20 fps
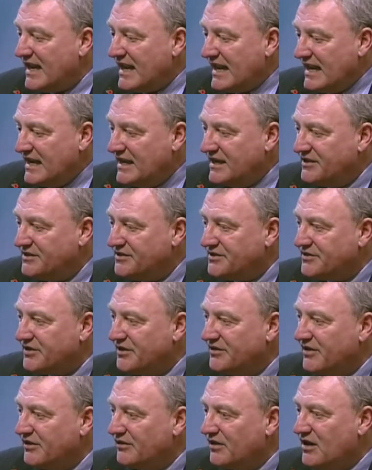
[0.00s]
is
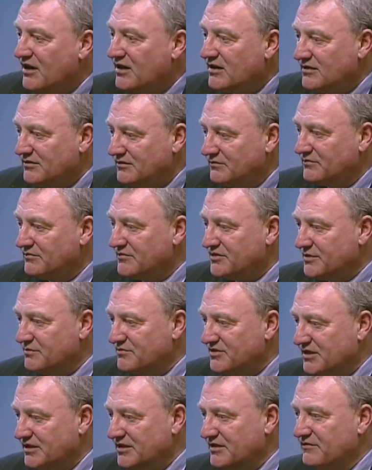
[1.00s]
that there are some
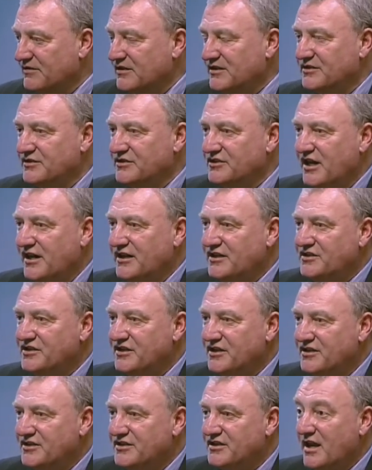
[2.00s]
significant
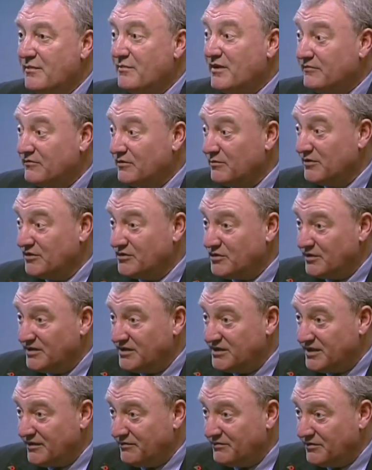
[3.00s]
changes coming from the
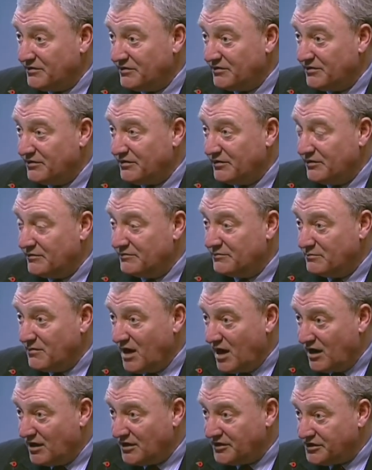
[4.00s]
27th of
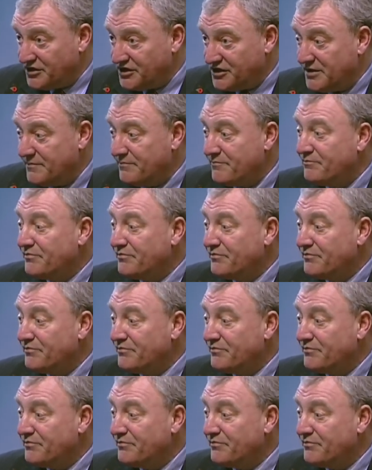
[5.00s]
March,